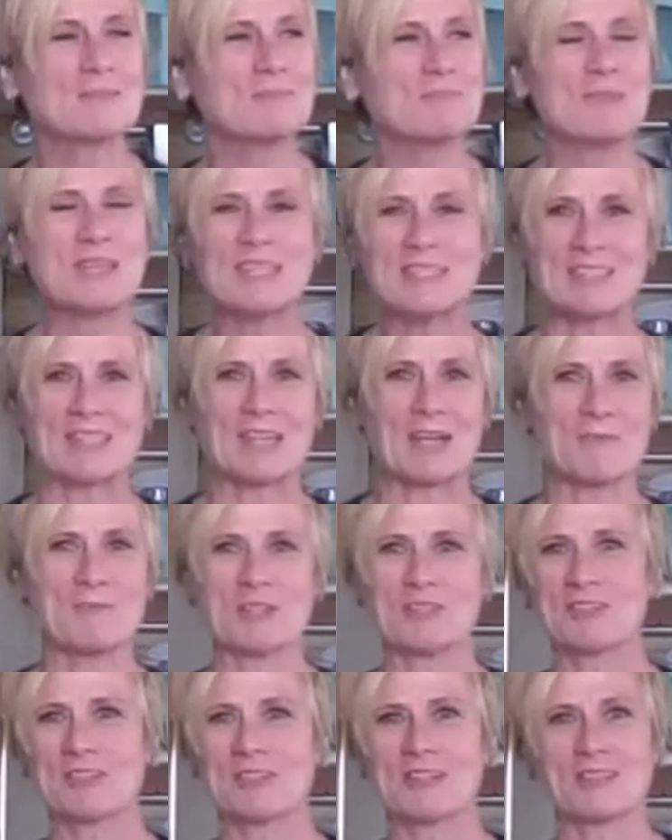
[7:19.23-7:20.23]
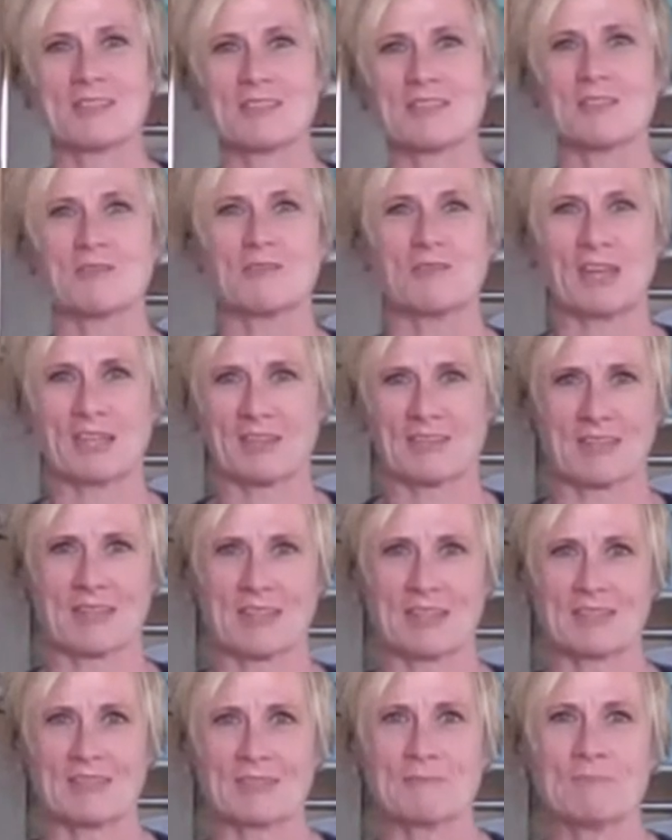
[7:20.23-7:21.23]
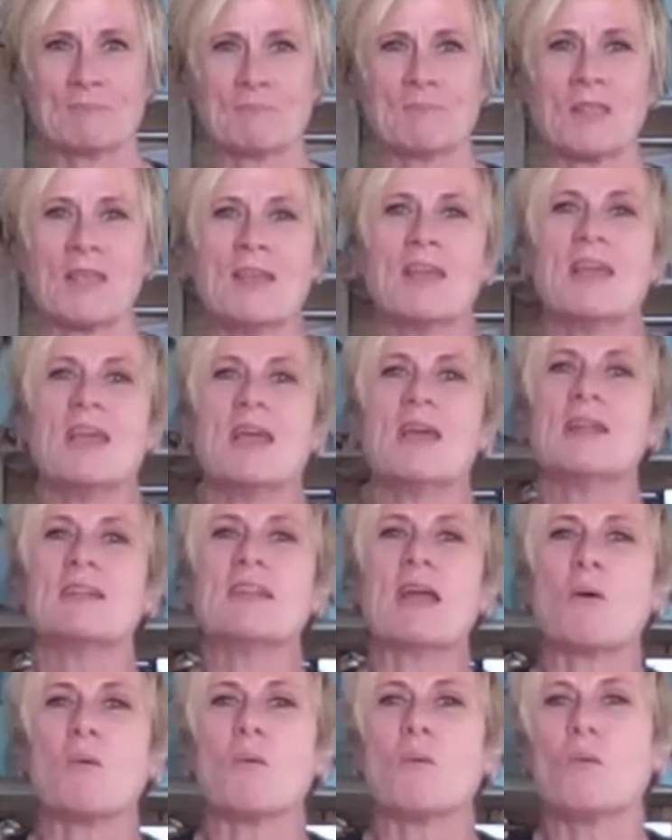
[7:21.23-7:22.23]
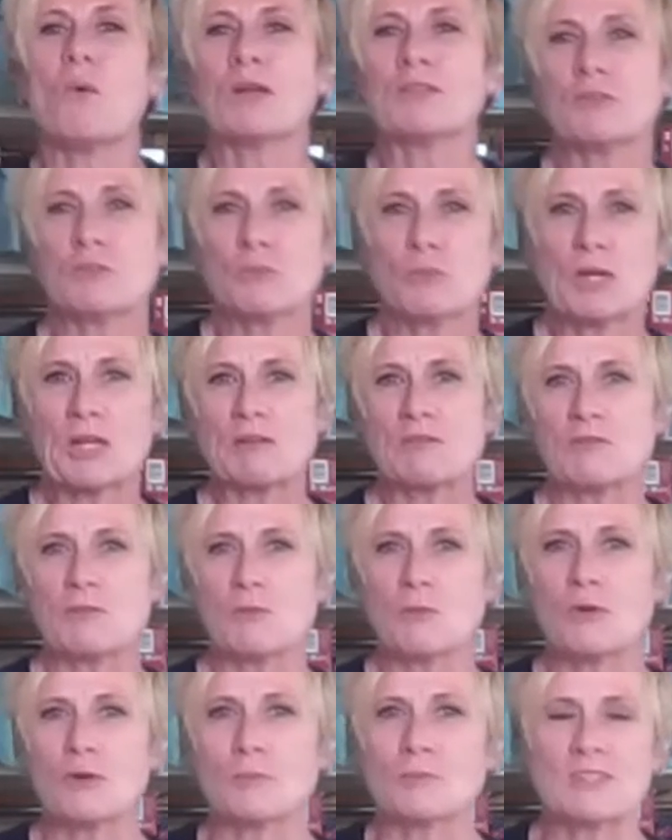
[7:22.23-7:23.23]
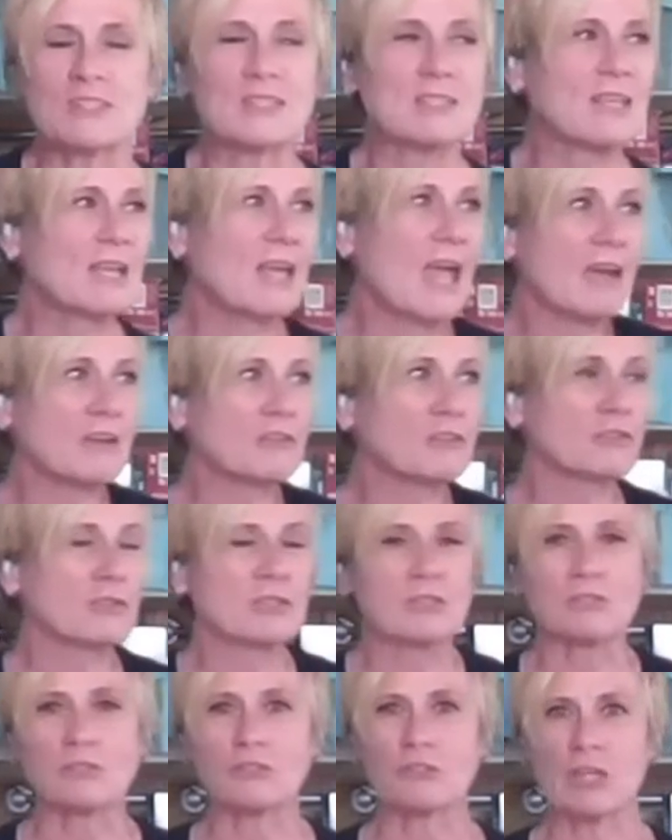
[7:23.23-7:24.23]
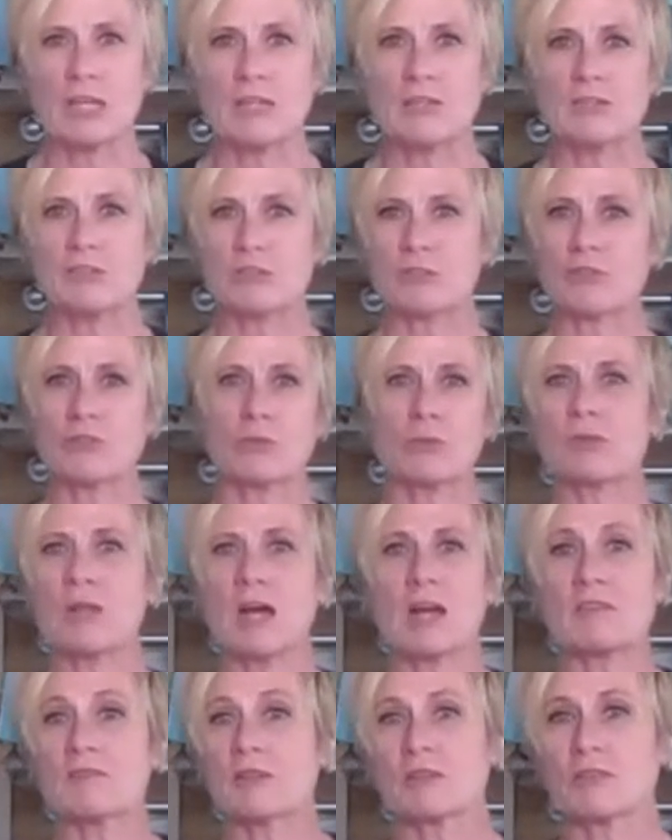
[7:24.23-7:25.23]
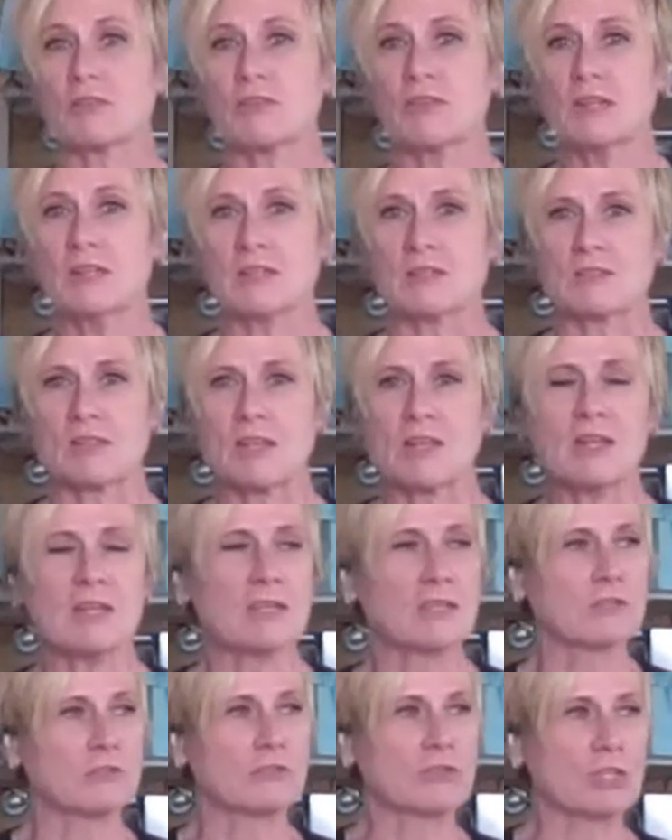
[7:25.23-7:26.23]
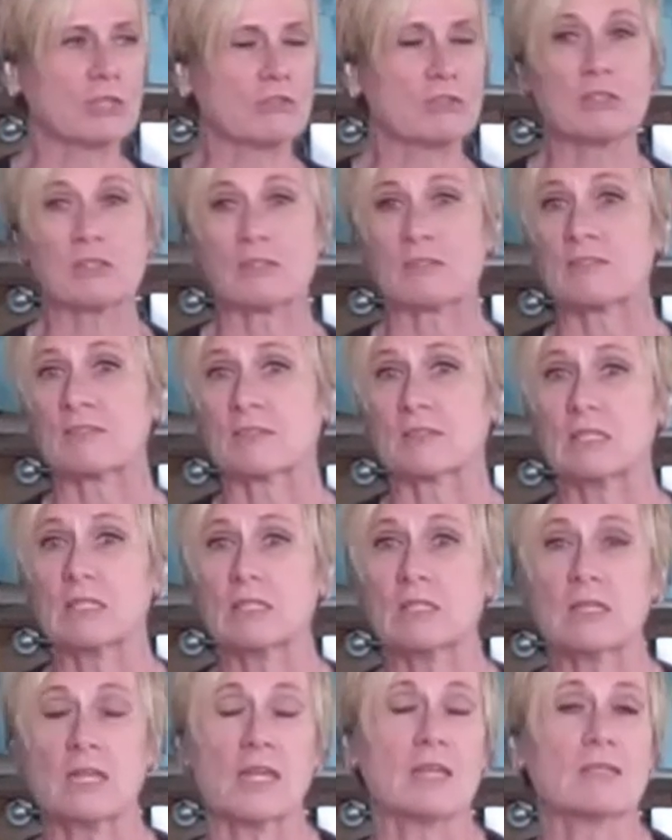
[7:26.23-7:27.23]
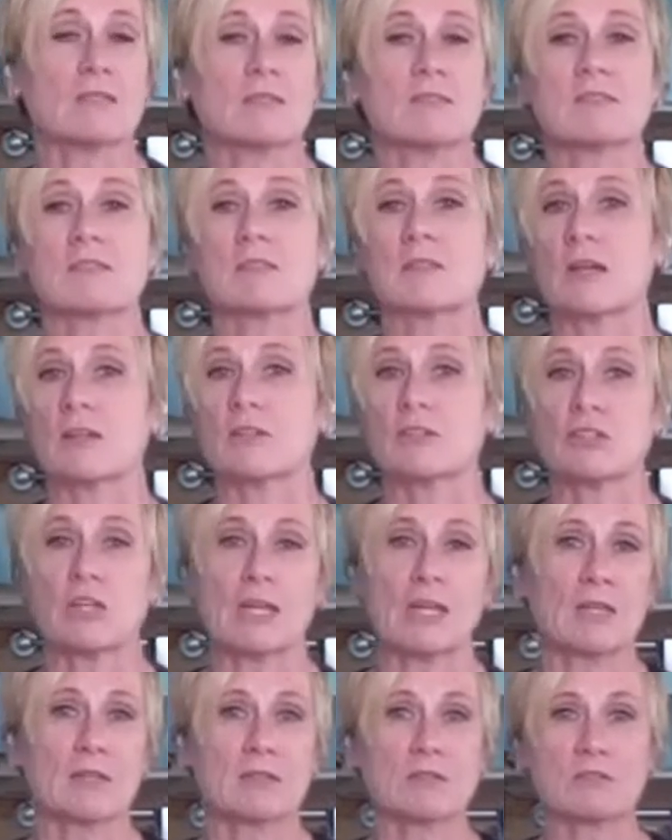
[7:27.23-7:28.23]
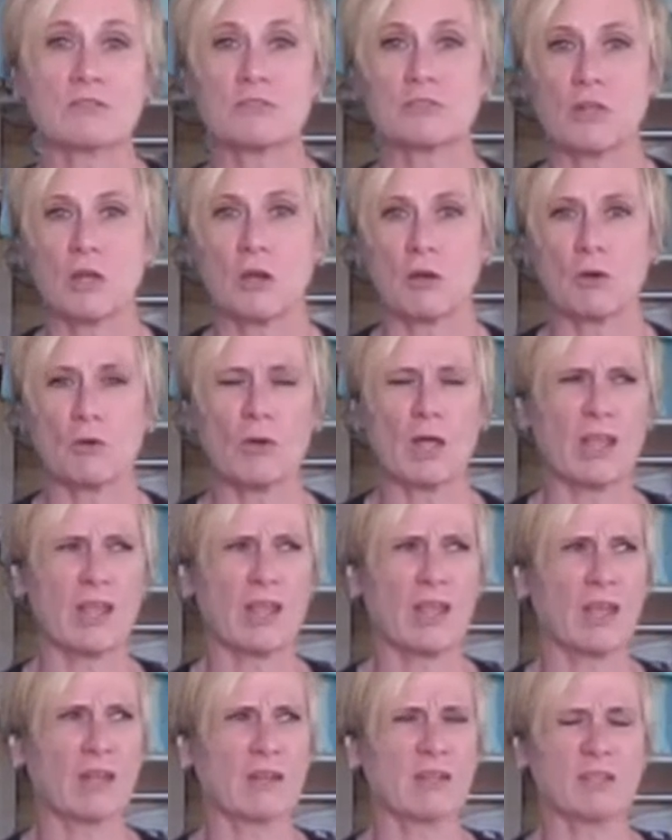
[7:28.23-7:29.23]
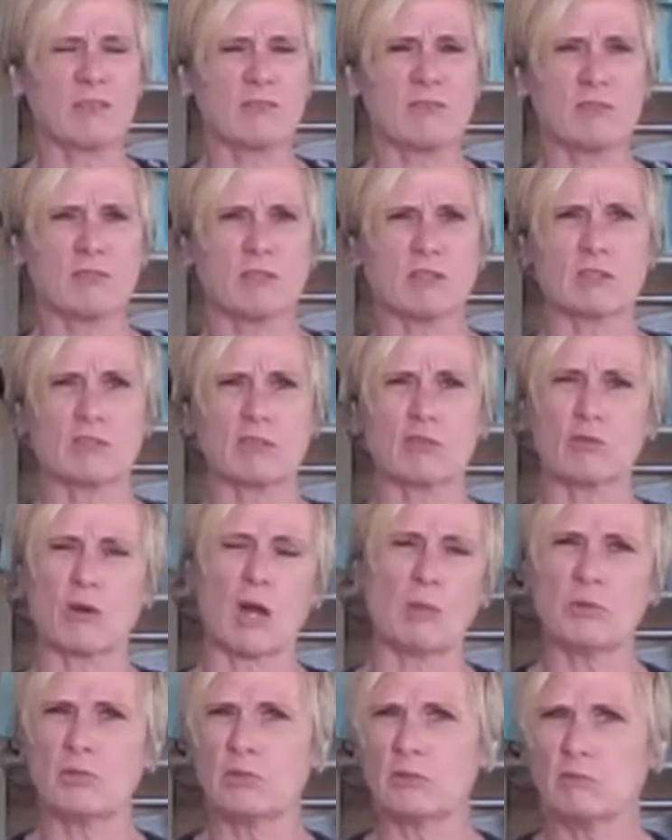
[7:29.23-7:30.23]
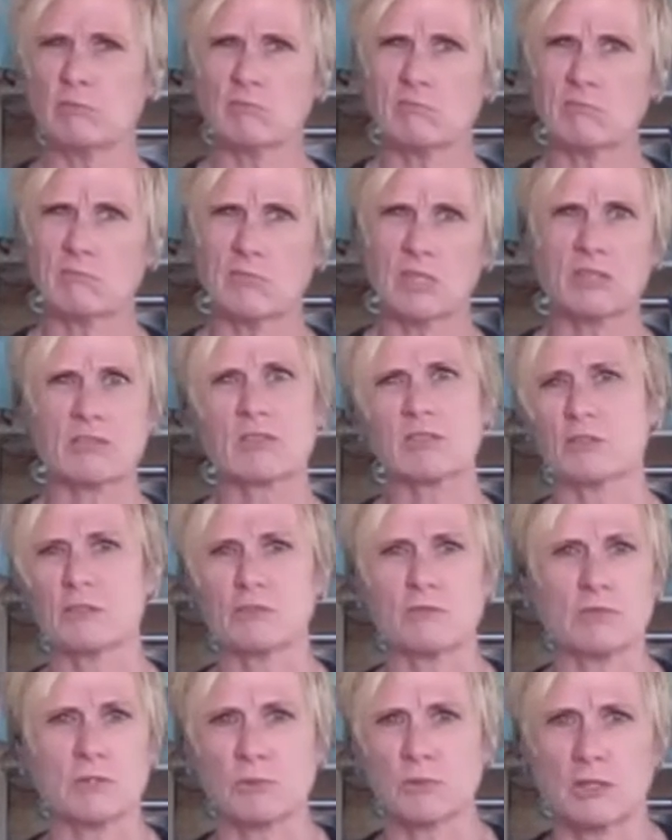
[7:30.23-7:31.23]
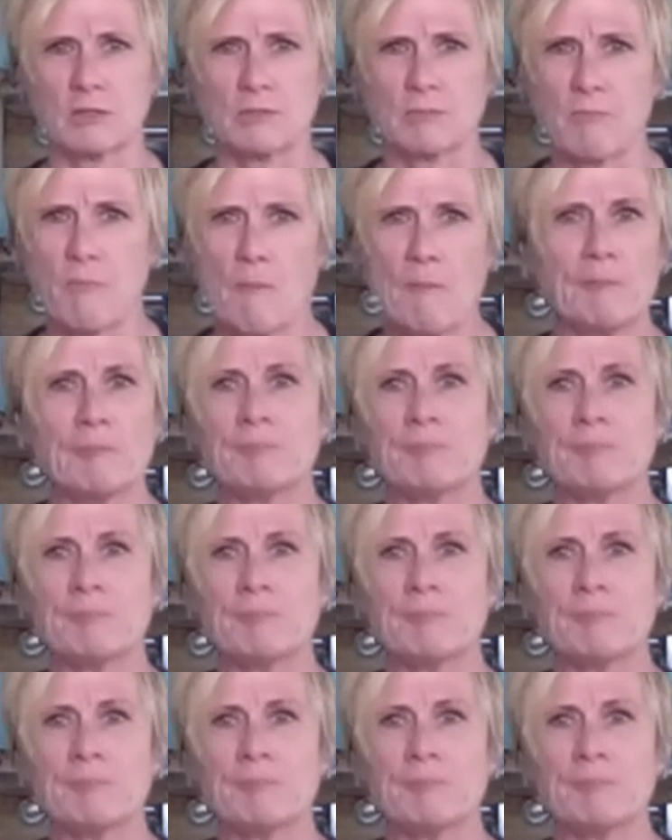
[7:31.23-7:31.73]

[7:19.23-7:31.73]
It's amazing how much dust affects things. Now, once rain forms, it actually can change into a lot of other things. It can change into sleet and slush and snow and even graupel. There's a goofy word.